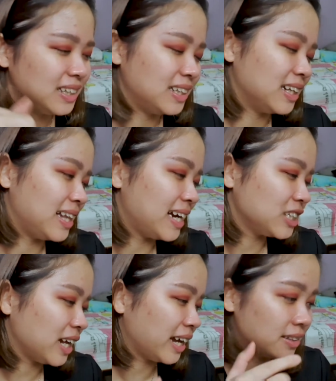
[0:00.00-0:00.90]
lash
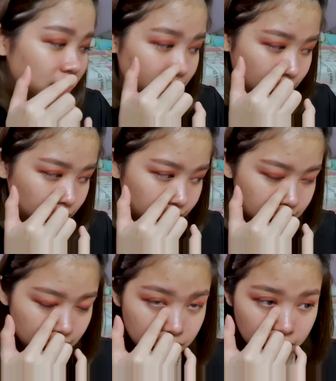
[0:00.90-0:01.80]
line underneath, there's
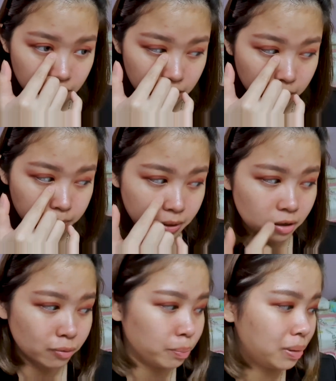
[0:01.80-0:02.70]
actually a bit
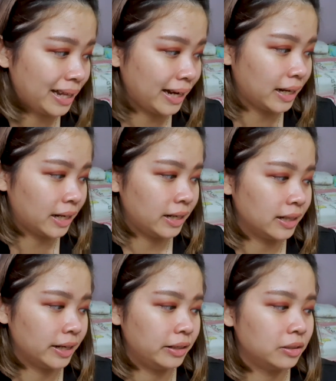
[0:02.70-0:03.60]
of black
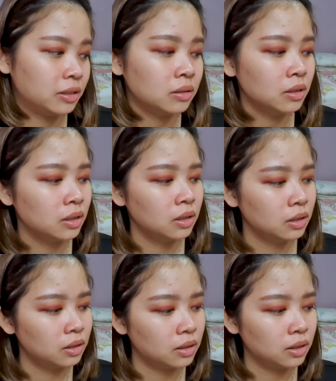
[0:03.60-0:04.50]
eyeliner.
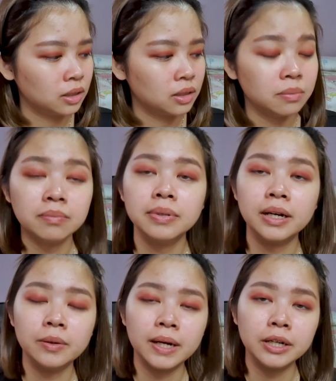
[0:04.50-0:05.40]

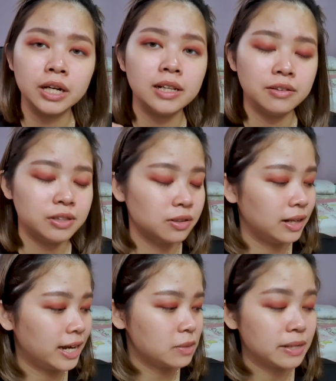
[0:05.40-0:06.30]
But I'm gonna leave it to the
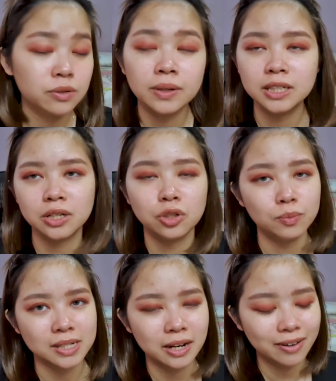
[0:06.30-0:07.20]
last part, so we're just gonna do
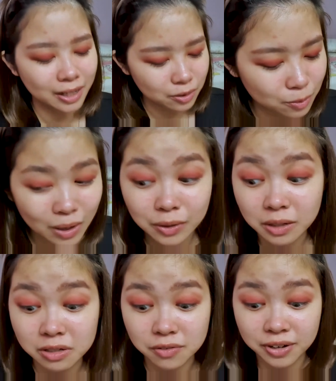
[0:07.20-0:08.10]
mascara now. Wow, that
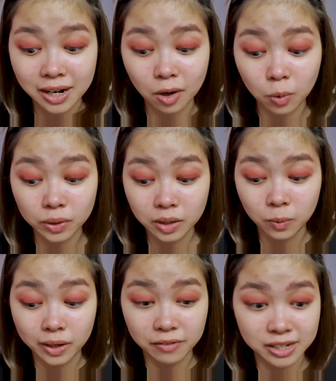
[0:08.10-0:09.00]
was a very long-winded
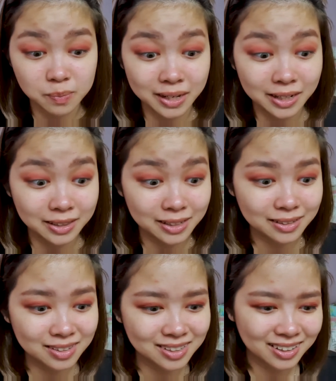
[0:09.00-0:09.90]
way of explaining things.